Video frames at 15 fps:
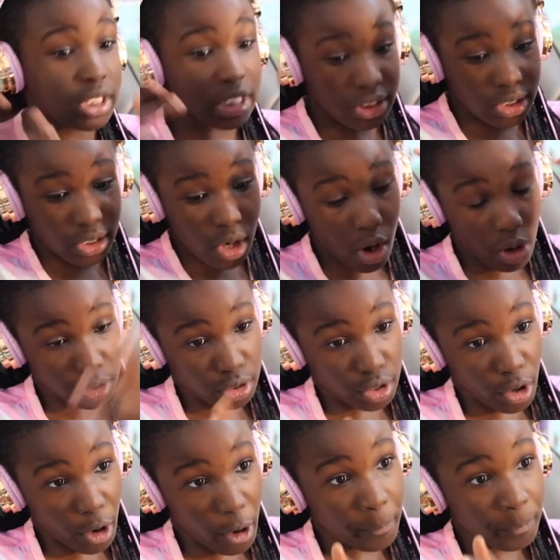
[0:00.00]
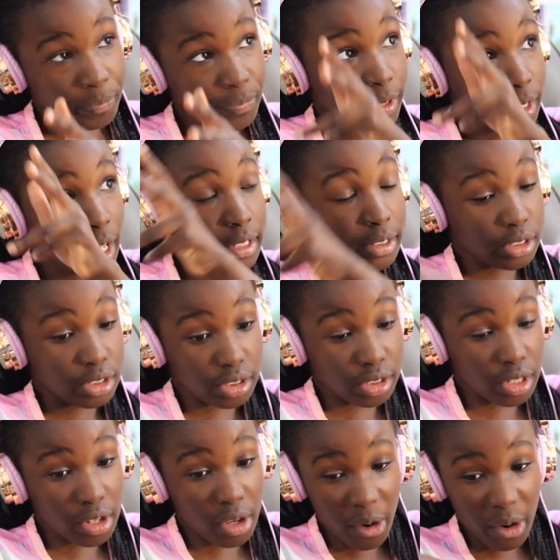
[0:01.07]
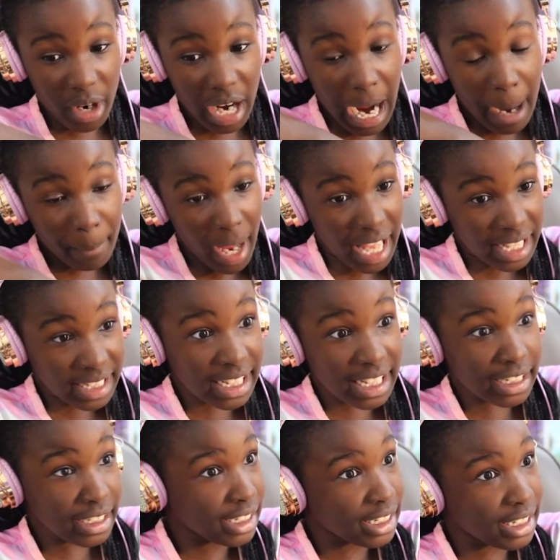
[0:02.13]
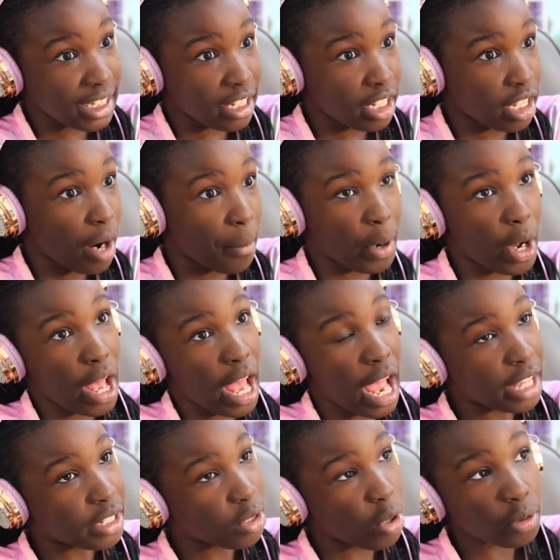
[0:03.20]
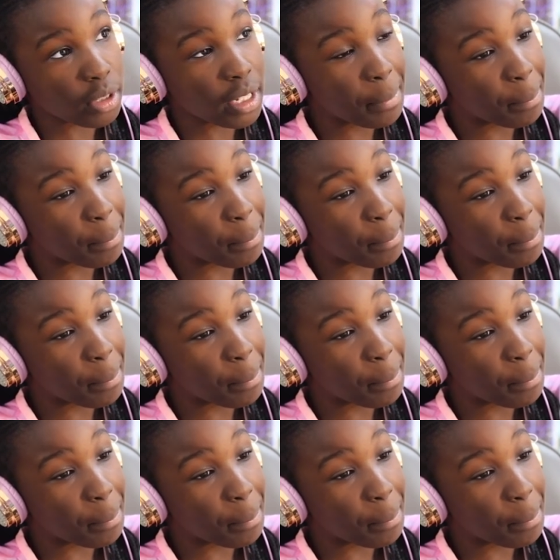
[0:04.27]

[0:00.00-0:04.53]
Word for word: since you called your... Your um assistant a butthead. The only